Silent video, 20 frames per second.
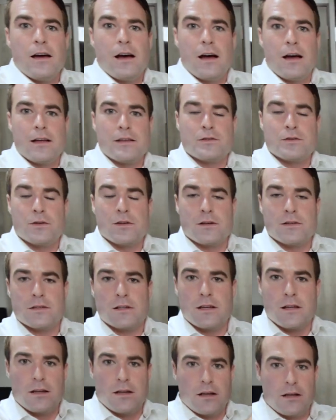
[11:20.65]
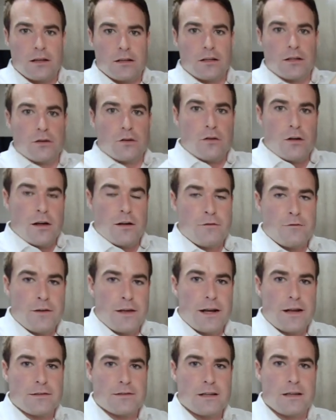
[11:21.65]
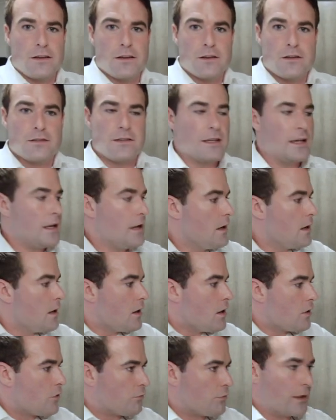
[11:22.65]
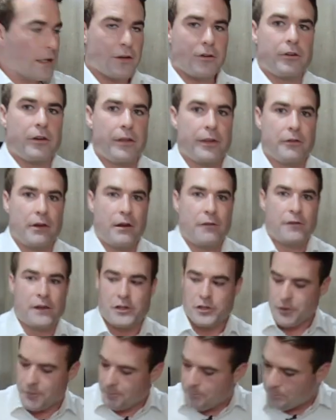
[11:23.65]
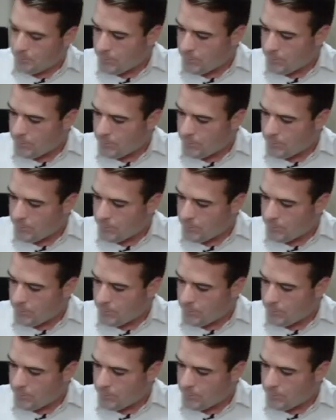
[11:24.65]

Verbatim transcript: Uh, so there's a, a little uh, vent outside you can see. Really, really great feature.